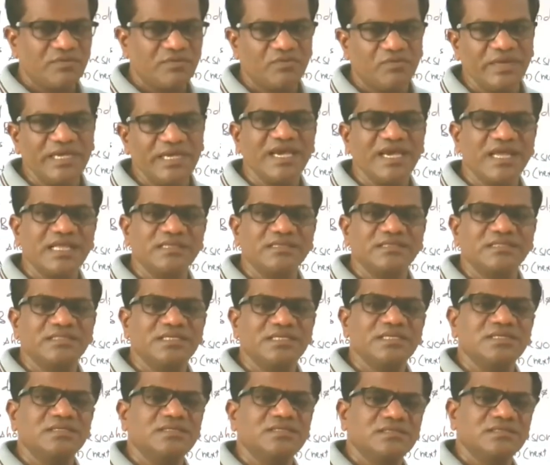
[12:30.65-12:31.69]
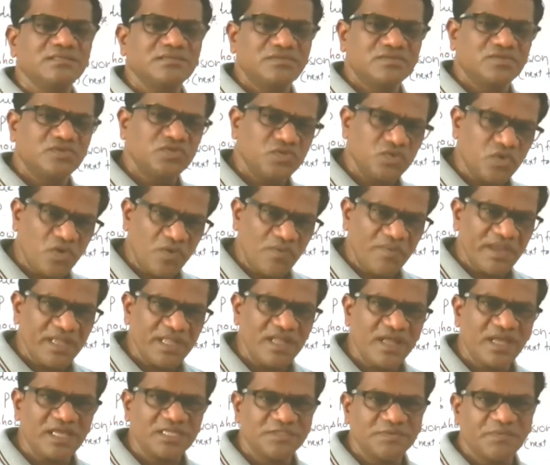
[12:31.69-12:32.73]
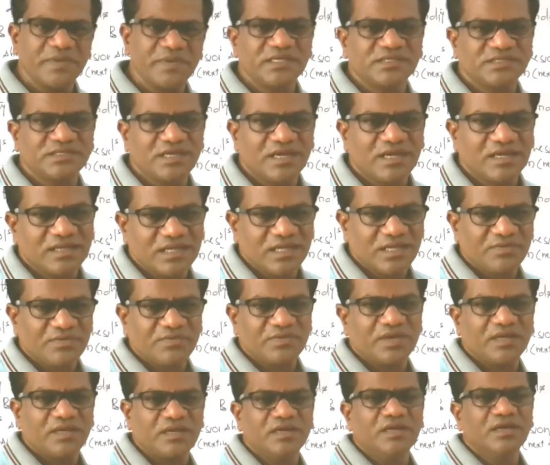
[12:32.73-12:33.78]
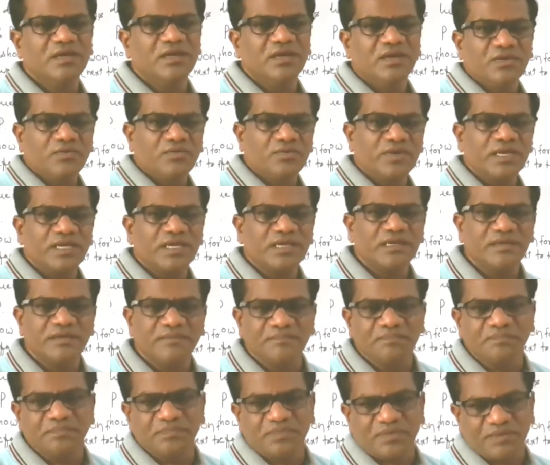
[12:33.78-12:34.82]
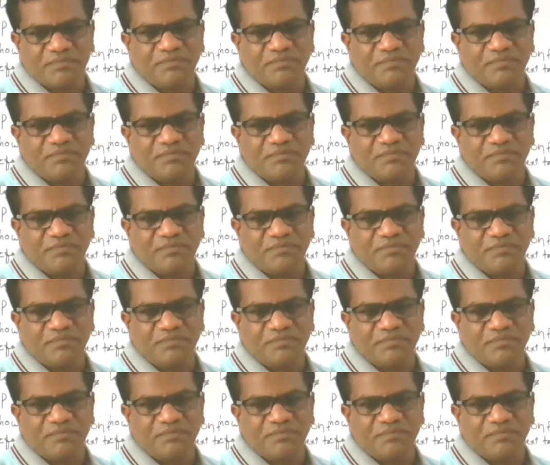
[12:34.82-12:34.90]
we can see so many aspects are there where we